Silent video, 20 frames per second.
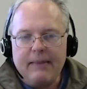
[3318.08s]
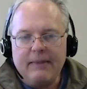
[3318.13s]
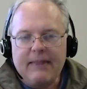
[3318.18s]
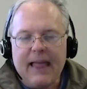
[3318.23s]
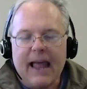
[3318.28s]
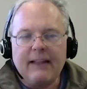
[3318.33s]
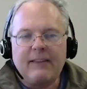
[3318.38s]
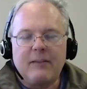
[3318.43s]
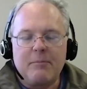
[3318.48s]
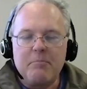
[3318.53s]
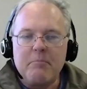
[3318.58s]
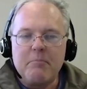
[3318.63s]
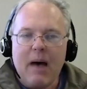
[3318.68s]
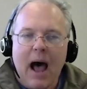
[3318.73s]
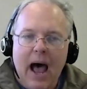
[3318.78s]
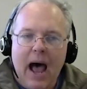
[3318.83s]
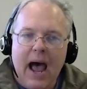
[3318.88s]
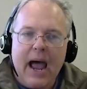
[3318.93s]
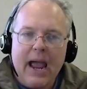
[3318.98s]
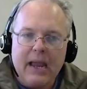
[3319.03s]
That's
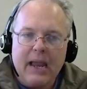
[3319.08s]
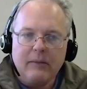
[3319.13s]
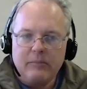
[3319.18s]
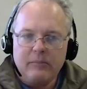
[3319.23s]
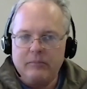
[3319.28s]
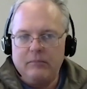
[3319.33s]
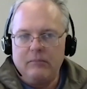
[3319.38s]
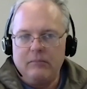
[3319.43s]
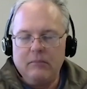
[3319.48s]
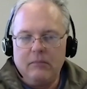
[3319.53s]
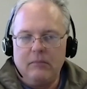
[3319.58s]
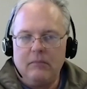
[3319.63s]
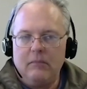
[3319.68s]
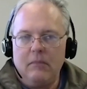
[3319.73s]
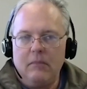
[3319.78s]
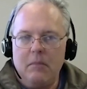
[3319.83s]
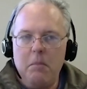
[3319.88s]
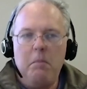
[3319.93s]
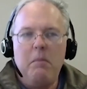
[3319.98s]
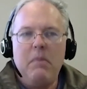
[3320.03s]
my
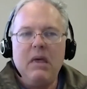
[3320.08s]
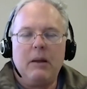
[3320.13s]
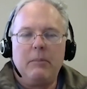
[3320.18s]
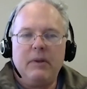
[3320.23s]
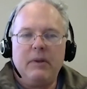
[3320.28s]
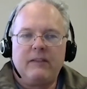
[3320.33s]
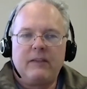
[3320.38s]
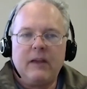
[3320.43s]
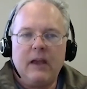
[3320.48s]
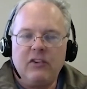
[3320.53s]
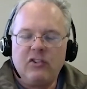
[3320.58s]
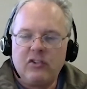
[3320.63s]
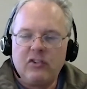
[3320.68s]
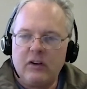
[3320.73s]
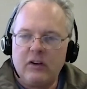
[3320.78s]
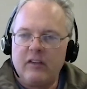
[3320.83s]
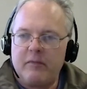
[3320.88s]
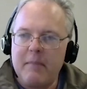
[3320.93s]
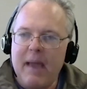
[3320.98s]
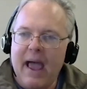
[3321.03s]

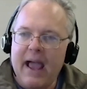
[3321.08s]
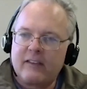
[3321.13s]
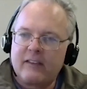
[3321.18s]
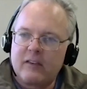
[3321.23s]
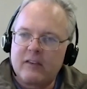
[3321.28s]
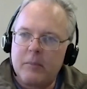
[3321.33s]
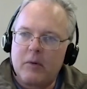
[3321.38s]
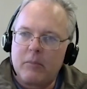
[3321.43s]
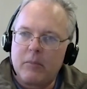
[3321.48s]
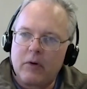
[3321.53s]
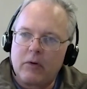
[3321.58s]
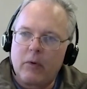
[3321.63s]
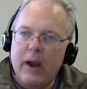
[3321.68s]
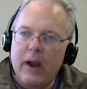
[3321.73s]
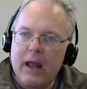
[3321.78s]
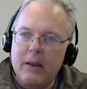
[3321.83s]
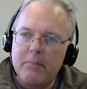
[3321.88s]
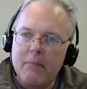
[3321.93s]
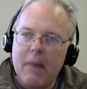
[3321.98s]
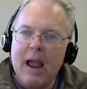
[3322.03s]
minimization of maximum
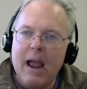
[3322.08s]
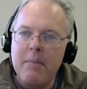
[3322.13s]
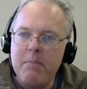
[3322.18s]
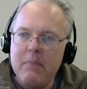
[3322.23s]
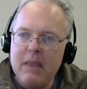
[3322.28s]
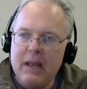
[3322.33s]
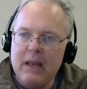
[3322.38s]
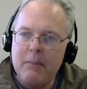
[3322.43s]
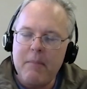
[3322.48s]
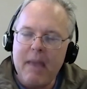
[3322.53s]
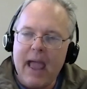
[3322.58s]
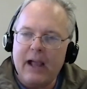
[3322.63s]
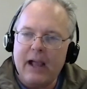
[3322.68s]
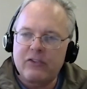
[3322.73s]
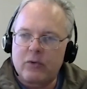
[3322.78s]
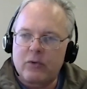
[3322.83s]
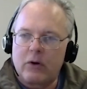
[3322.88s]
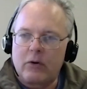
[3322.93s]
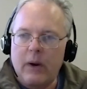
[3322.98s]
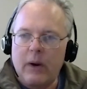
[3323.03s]
regret, my
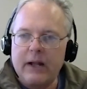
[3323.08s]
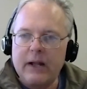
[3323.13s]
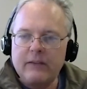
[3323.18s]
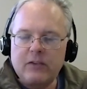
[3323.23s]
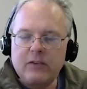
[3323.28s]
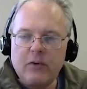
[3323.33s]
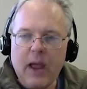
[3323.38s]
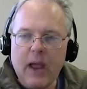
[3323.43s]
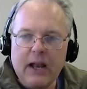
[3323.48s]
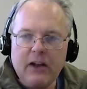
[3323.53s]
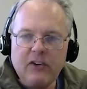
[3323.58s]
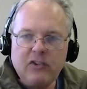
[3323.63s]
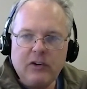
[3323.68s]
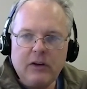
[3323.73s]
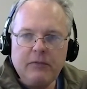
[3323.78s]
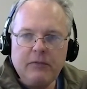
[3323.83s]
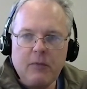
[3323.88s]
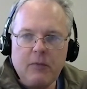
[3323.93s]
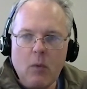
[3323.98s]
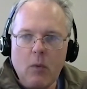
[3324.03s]
min-max regret
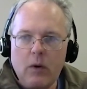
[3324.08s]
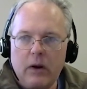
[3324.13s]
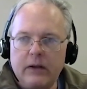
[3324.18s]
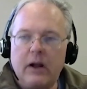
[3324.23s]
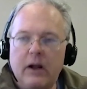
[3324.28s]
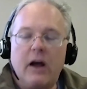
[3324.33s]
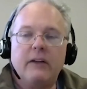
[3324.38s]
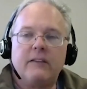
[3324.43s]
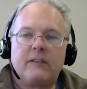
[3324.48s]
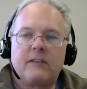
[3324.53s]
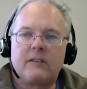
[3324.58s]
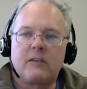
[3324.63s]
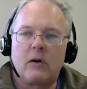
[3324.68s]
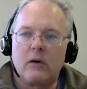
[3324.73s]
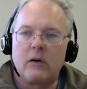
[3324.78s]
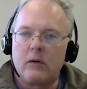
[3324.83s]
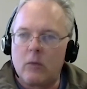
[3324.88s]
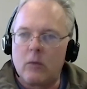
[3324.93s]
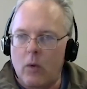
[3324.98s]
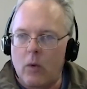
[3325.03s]
strategy for an
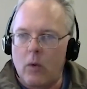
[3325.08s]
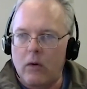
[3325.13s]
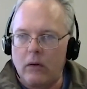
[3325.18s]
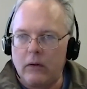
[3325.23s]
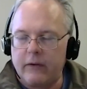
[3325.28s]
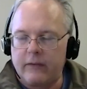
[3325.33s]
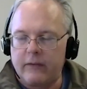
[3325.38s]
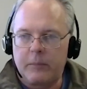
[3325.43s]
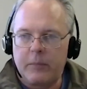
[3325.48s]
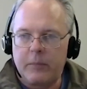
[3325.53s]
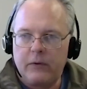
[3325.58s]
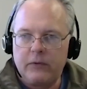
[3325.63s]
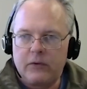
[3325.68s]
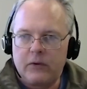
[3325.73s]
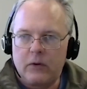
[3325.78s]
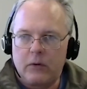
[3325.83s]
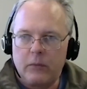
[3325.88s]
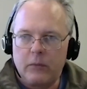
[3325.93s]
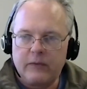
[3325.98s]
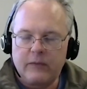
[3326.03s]
uncertain world as opposed
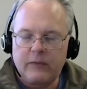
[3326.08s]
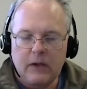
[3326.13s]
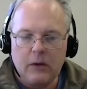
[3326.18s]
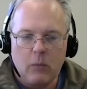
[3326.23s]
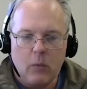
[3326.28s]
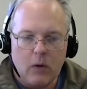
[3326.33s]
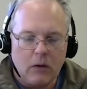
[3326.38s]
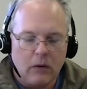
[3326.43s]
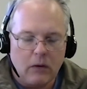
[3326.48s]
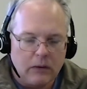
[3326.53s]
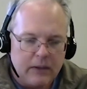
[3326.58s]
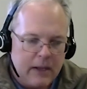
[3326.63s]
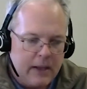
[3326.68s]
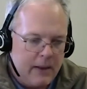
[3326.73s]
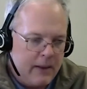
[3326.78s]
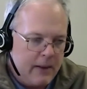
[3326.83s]
to a risky world.